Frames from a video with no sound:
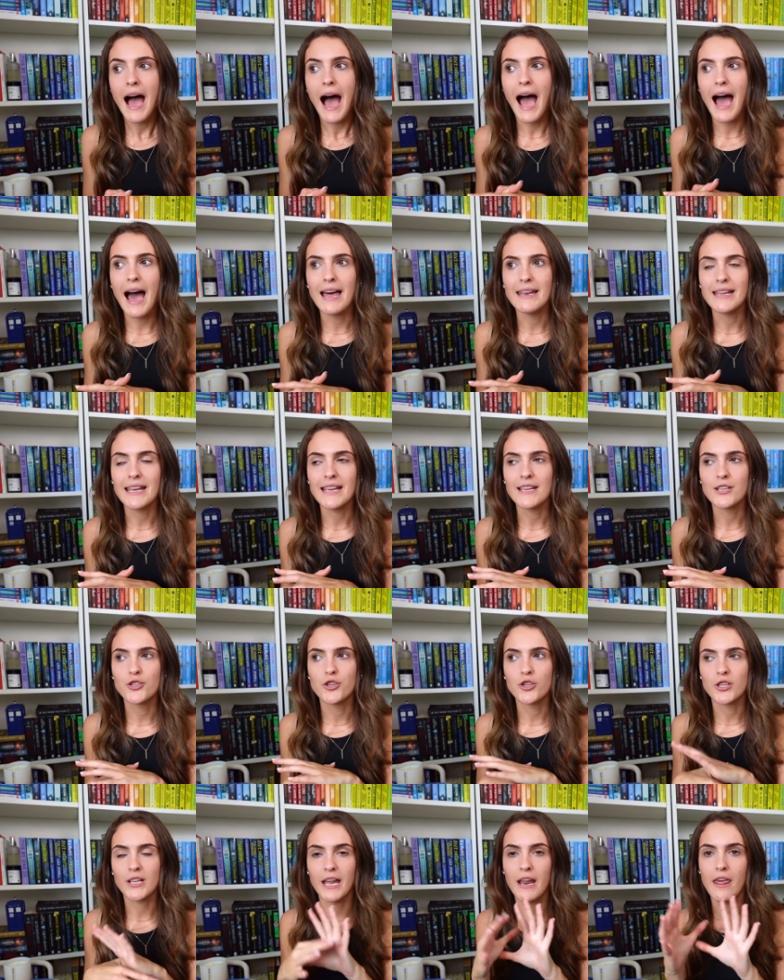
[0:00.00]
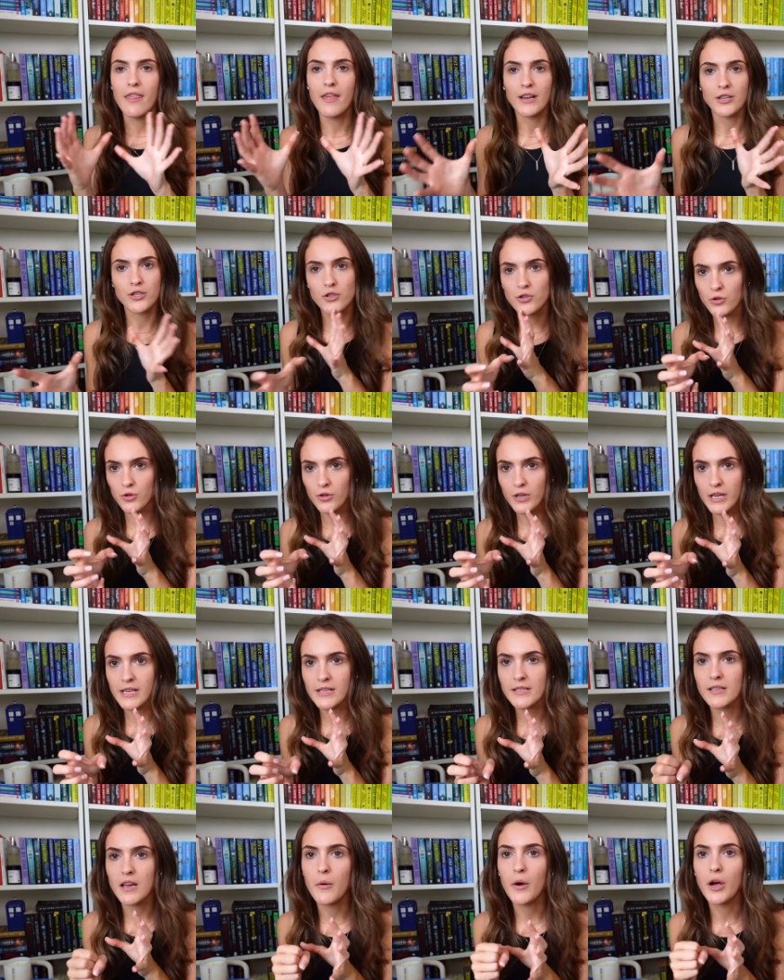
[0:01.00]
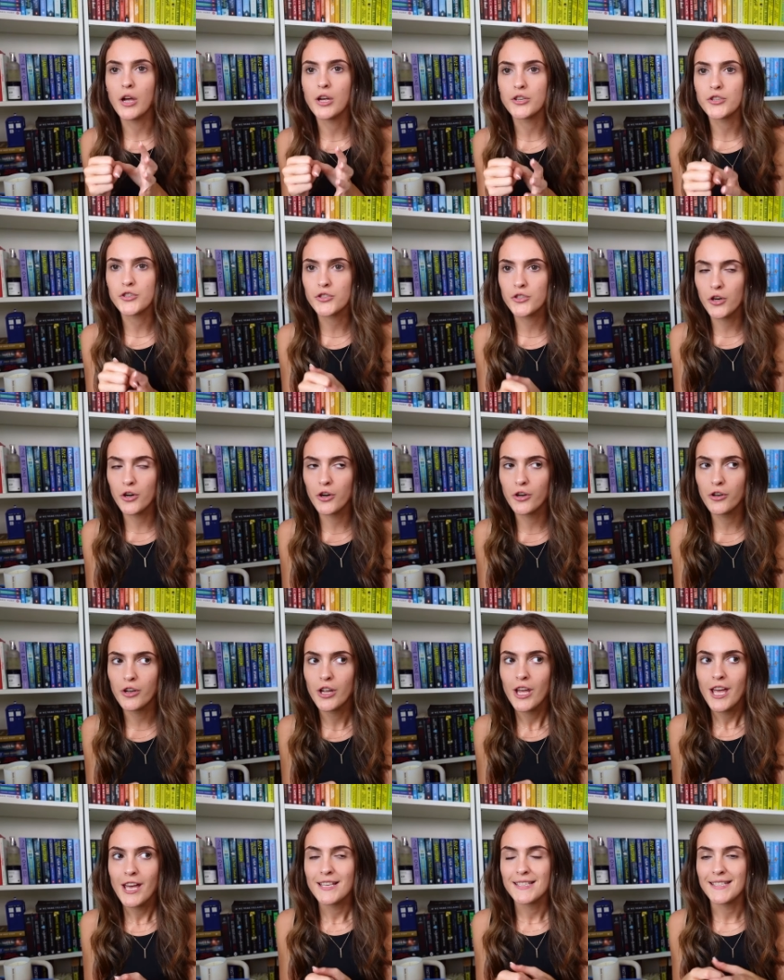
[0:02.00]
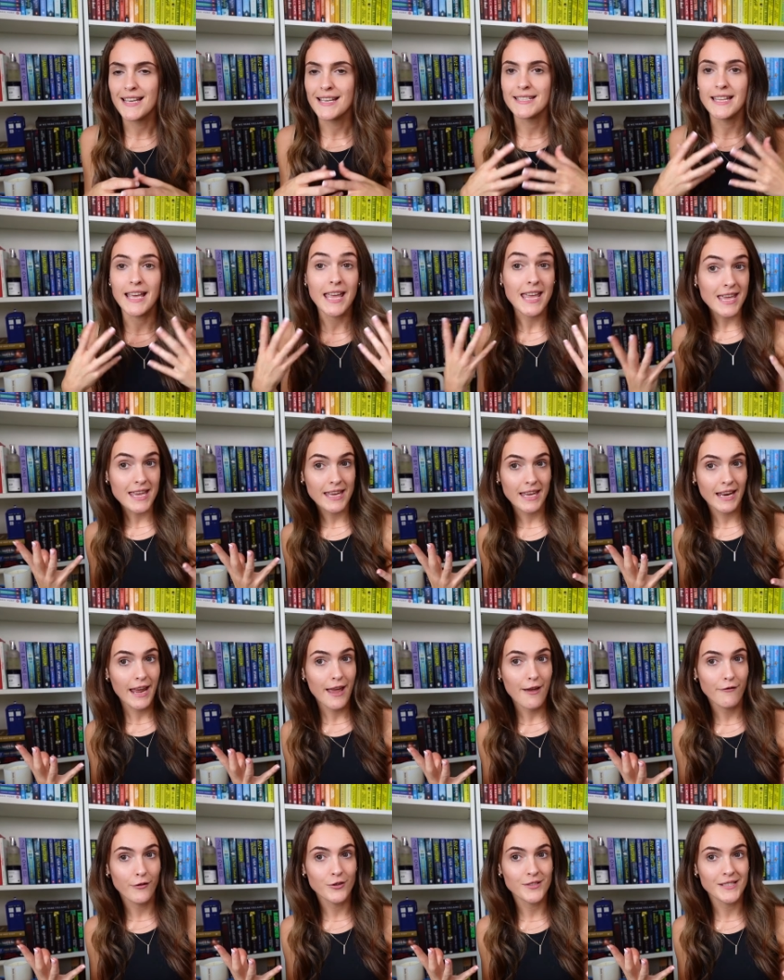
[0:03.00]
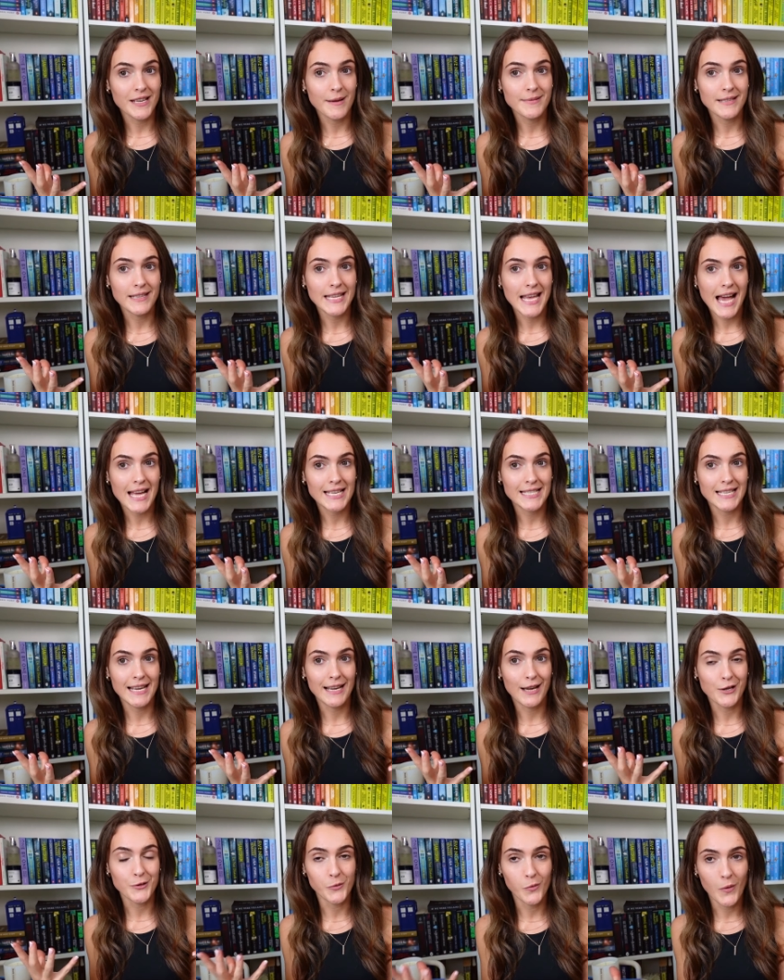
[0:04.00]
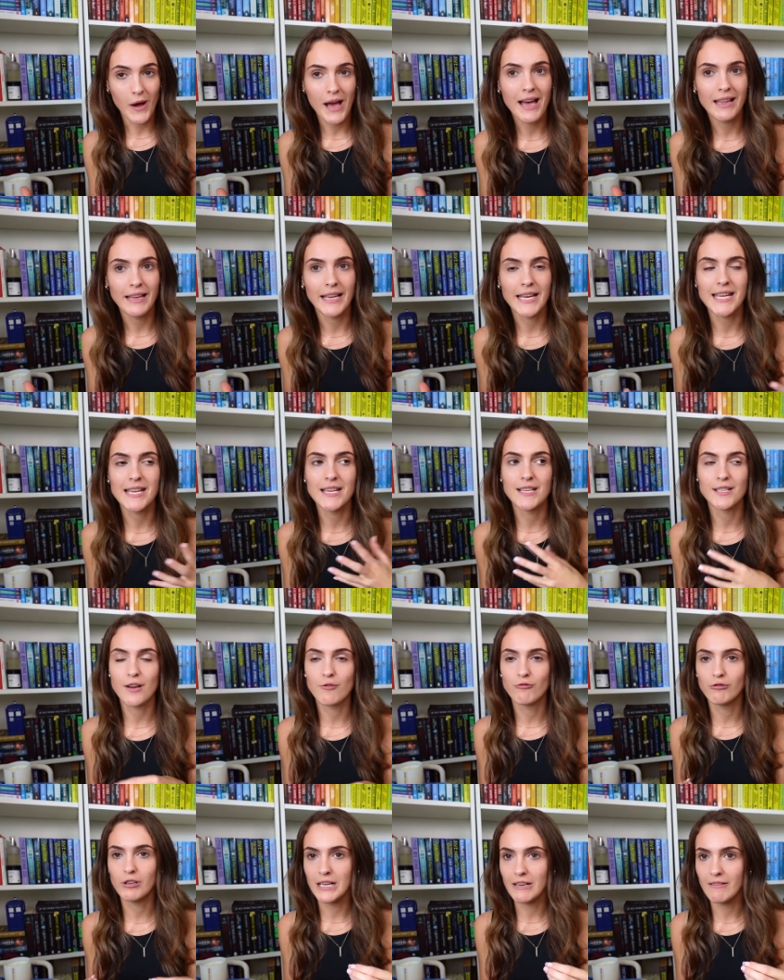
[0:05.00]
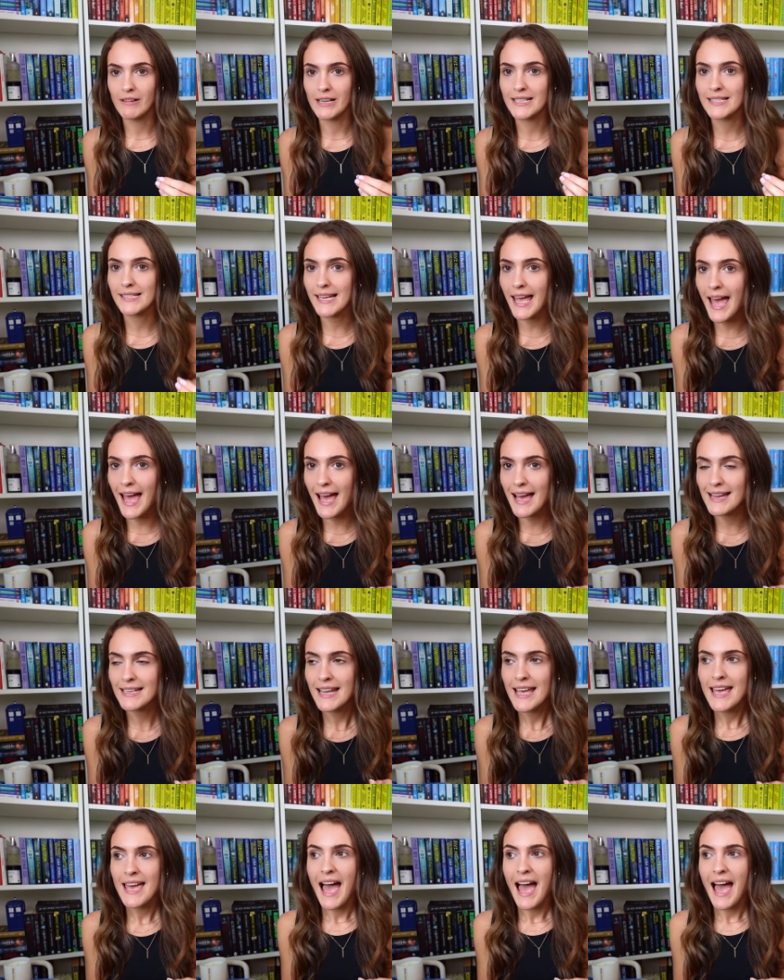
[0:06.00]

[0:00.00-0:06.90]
and it is just kind of their story so her son says that he can hear footsteps in the attic as well and he is really really scared